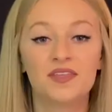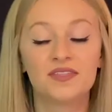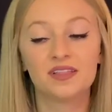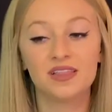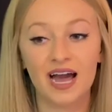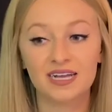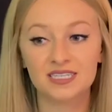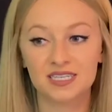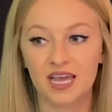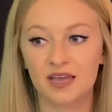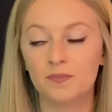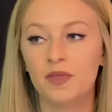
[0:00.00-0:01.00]
then the last
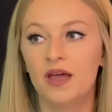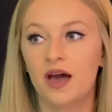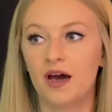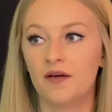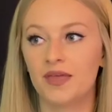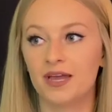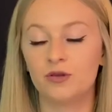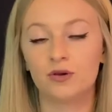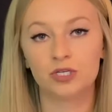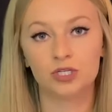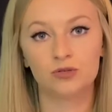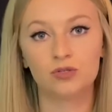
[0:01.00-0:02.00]
thing that you
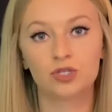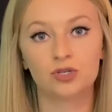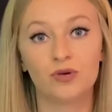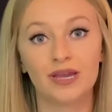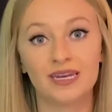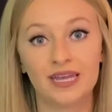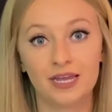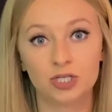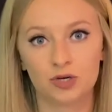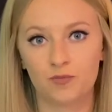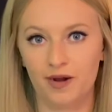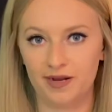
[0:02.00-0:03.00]
can do to engage
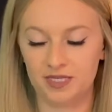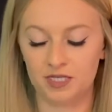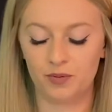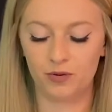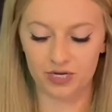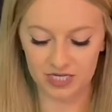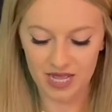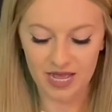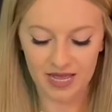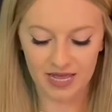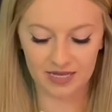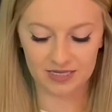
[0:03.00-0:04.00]
your breath support
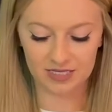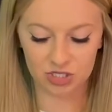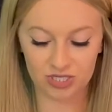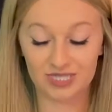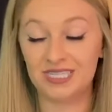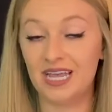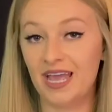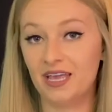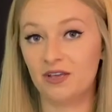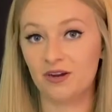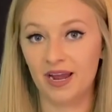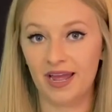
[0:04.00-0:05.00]
is just take
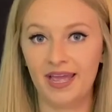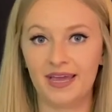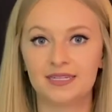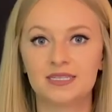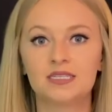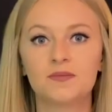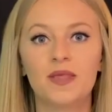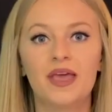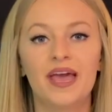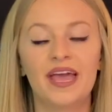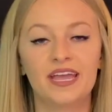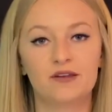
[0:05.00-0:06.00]
your hands
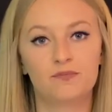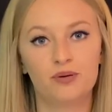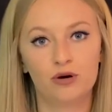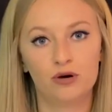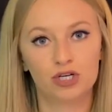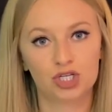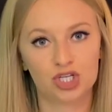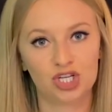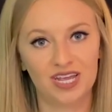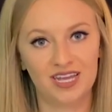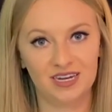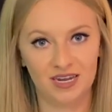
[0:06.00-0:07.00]
and push
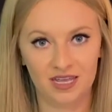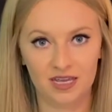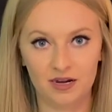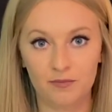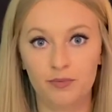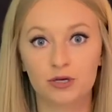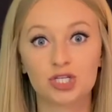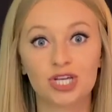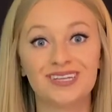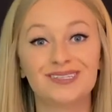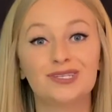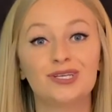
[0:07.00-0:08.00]
in here, push into